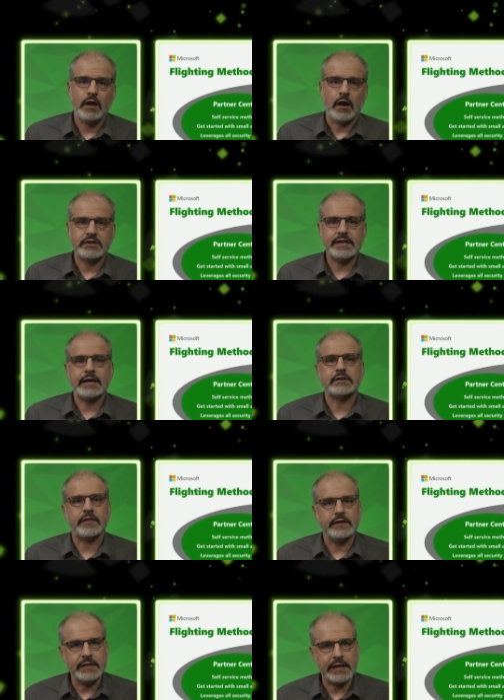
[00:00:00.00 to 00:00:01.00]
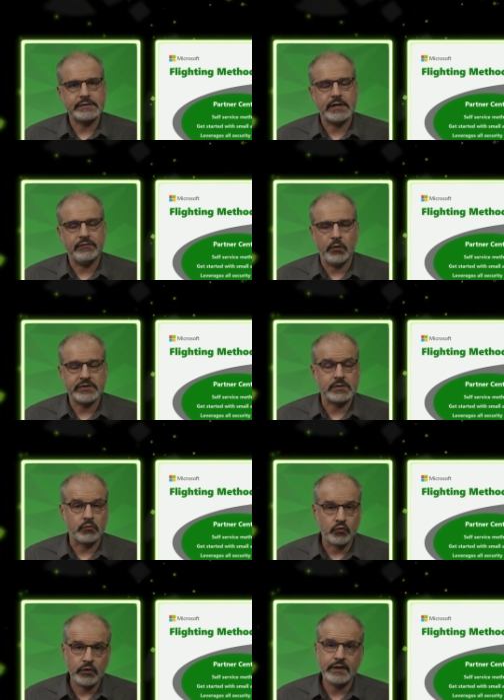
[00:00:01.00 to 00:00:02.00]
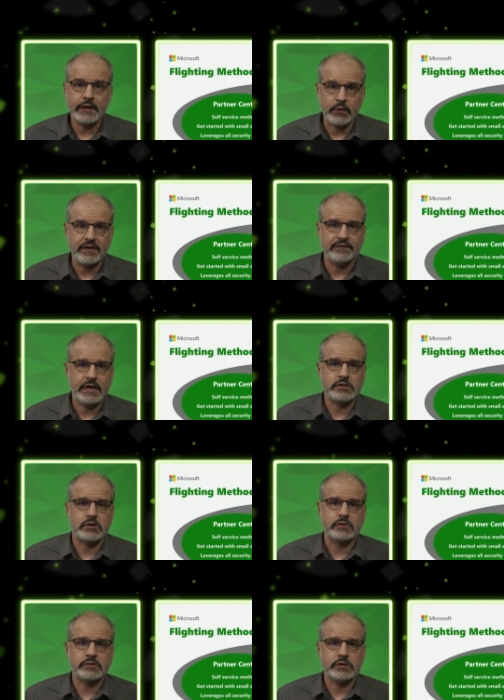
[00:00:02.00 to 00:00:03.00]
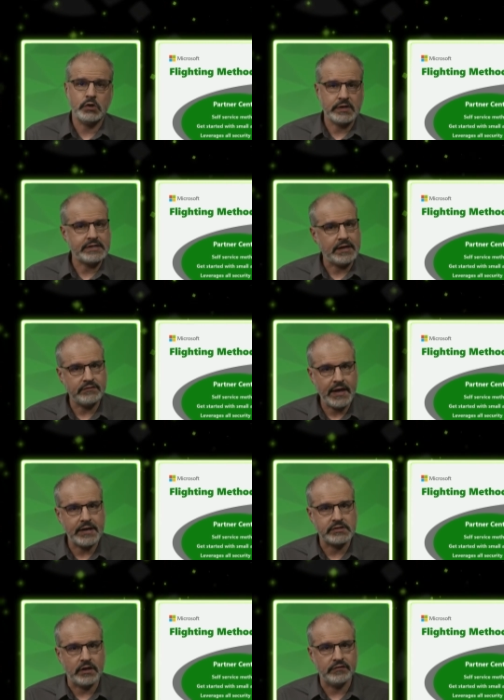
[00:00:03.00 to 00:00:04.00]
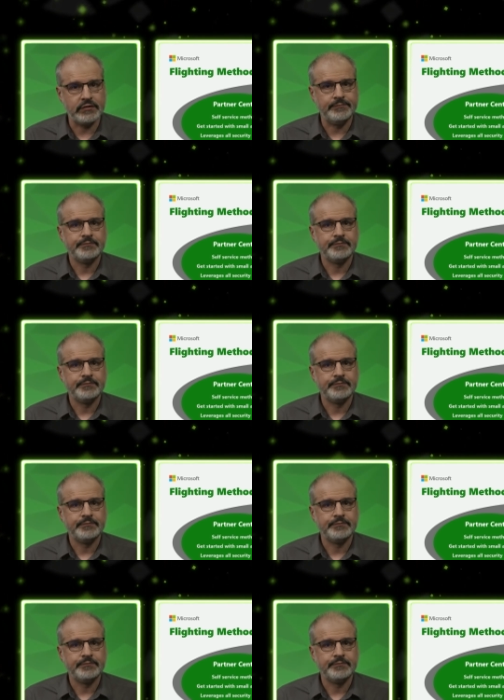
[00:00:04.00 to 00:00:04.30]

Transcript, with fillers: are taken to the next level with some really great features you can take advantage of.